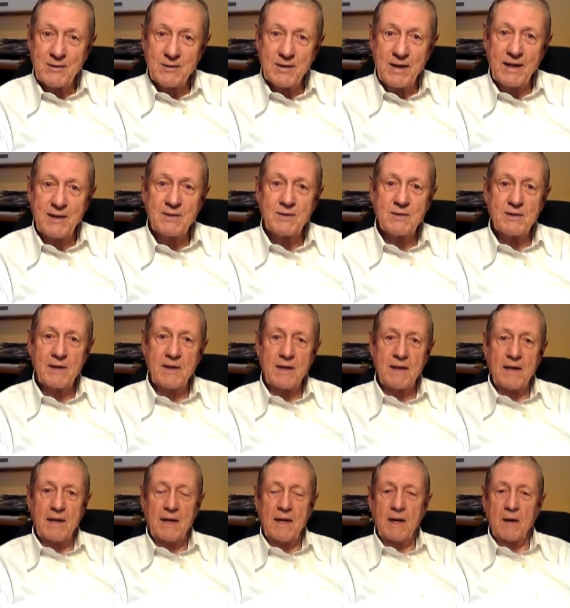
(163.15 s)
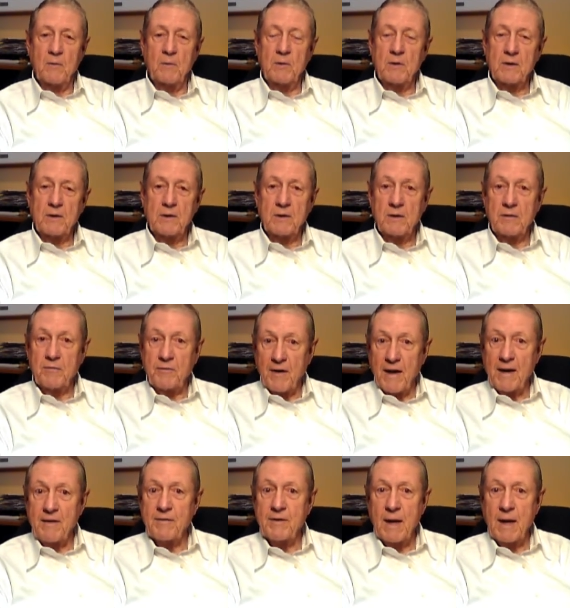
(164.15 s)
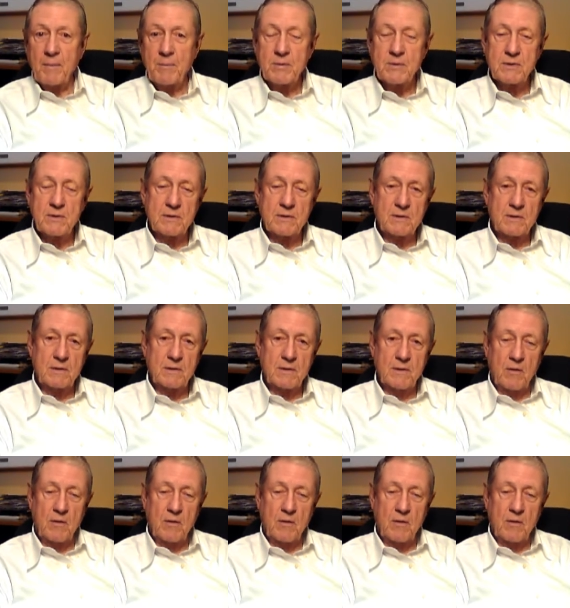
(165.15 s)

States, with 5 campuses